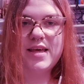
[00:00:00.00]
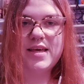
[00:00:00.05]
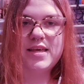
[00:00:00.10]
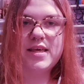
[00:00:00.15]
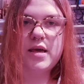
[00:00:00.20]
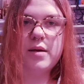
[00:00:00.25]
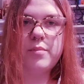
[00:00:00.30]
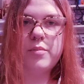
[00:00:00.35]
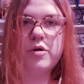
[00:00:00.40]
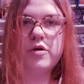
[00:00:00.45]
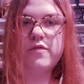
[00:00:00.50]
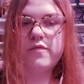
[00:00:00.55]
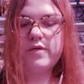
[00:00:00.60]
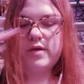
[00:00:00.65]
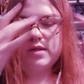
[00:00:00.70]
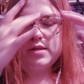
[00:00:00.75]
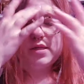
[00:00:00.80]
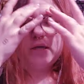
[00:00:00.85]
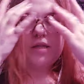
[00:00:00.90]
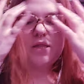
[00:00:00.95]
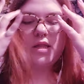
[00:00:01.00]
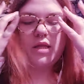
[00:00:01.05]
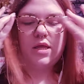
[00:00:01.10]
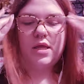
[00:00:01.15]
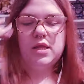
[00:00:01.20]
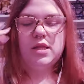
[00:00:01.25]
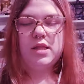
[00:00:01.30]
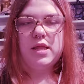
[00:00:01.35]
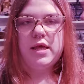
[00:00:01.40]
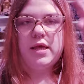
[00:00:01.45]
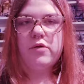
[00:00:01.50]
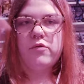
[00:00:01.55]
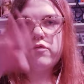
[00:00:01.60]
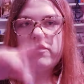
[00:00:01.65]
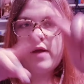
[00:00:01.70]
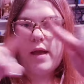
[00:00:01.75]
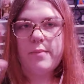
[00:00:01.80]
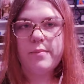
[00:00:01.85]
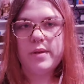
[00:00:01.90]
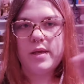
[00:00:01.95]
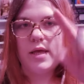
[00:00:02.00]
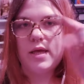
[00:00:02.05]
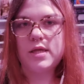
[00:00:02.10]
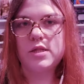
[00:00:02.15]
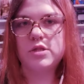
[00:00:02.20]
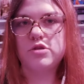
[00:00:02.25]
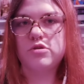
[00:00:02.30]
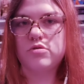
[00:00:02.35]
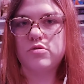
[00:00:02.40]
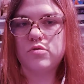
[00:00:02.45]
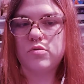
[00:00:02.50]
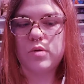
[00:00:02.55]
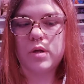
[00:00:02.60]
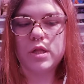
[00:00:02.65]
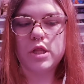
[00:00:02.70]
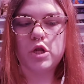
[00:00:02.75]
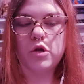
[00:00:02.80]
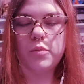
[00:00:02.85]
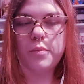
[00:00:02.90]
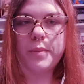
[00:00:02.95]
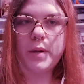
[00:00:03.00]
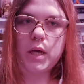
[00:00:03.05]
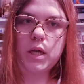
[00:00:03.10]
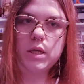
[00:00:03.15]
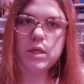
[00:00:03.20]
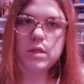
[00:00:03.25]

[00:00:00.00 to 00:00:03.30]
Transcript: Yeah, perfect. And then like wrap it into a little bun.